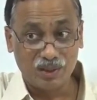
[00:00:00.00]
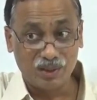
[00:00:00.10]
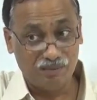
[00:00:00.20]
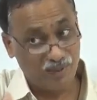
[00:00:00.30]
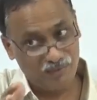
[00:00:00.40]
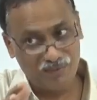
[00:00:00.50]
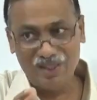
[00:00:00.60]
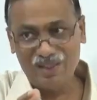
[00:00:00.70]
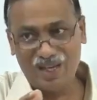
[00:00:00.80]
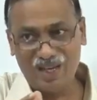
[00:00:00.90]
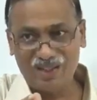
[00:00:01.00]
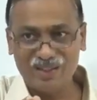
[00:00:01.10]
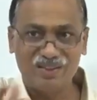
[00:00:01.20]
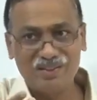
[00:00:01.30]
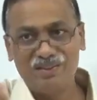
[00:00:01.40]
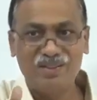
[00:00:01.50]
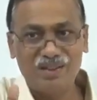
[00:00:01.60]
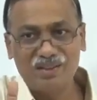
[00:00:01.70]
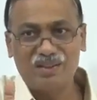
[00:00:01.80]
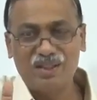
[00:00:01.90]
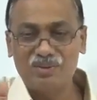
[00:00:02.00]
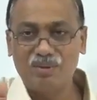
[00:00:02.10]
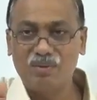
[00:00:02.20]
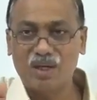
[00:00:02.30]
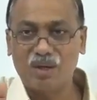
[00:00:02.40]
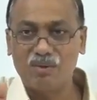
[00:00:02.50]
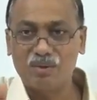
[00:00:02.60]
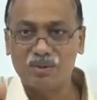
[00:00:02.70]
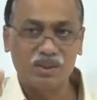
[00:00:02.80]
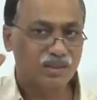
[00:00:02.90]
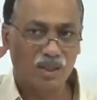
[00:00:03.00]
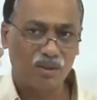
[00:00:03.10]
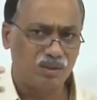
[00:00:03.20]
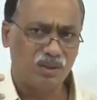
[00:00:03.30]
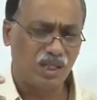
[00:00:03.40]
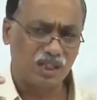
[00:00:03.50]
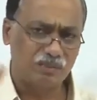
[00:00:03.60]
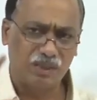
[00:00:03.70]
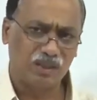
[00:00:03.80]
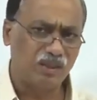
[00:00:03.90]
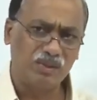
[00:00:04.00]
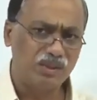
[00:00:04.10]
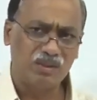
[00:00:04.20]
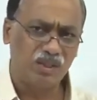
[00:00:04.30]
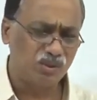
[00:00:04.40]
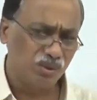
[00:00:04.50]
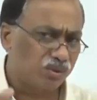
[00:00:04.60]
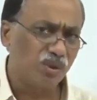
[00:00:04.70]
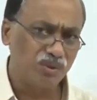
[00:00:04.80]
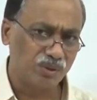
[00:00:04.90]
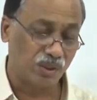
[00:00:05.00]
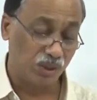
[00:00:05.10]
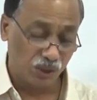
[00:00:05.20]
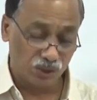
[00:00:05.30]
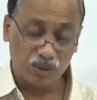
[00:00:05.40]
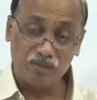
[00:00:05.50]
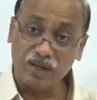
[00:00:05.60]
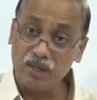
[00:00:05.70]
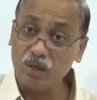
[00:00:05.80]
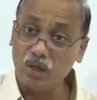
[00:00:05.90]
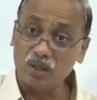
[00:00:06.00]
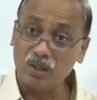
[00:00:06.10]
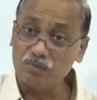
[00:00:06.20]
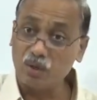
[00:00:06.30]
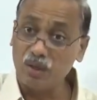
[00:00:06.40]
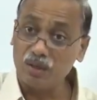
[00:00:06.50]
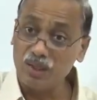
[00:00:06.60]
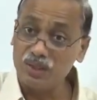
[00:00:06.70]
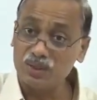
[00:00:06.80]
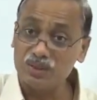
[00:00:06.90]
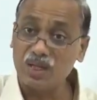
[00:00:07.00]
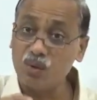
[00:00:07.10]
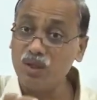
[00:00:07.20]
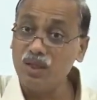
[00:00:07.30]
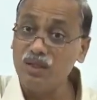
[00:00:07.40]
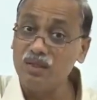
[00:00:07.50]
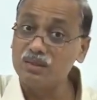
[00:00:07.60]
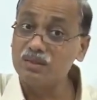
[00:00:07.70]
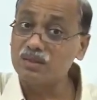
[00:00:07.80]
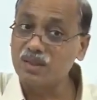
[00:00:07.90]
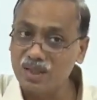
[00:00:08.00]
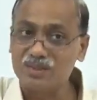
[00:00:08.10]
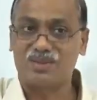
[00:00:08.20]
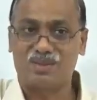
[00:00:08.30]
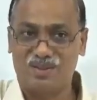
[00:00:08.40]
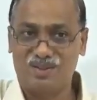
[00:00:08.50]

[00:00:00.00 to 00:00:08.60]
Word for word: If they feel that then the things will work out that is psychological aspect otherwise there is no solution. So, you will find a lot of contradictions are only discussed